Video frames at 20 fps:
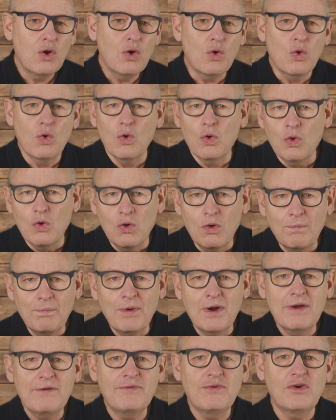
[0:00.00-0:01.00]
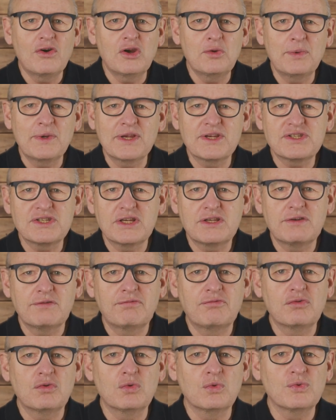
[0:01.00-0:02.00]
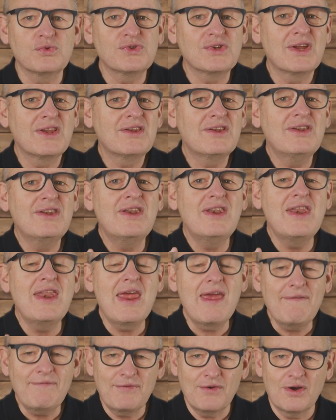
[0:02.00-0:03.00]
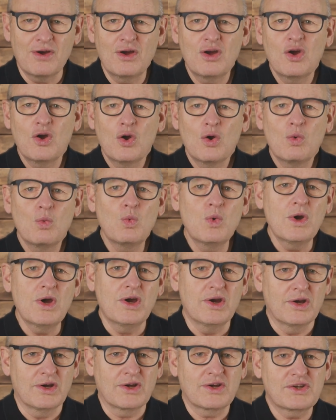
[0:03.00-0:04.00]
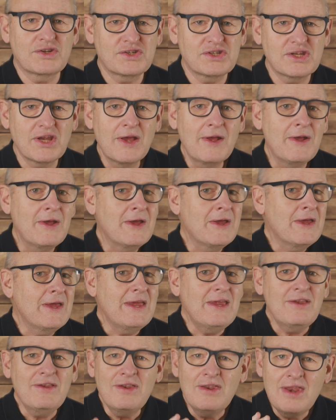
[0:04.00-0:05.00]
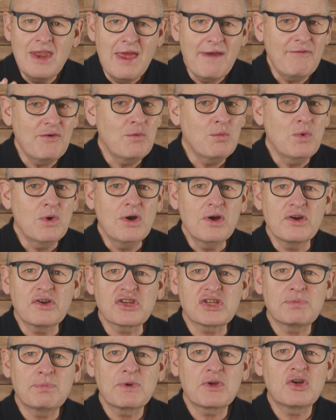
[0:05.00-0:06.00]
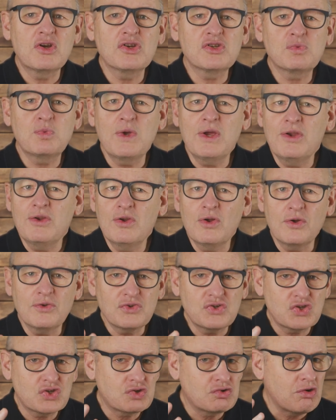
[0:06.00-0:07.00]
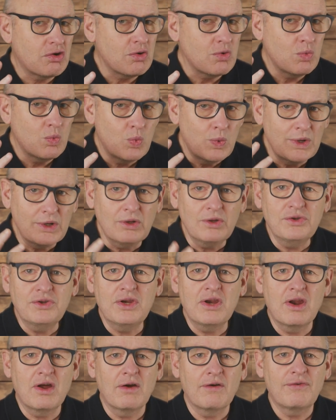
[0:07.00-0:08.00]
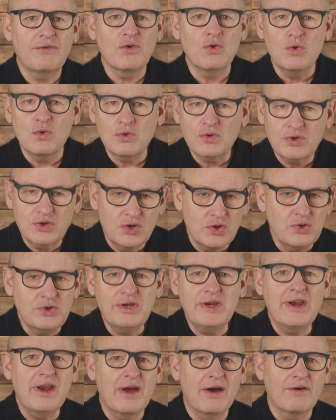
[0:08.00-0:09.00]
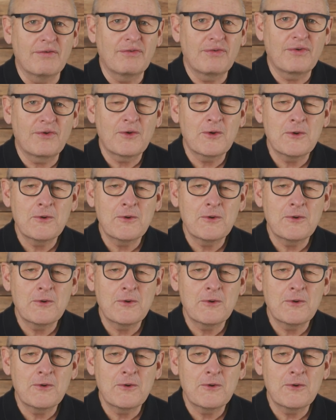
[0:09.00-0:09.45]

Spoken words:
or by following a set of rules never works. It never works because we're not strong-willed enough or good enough.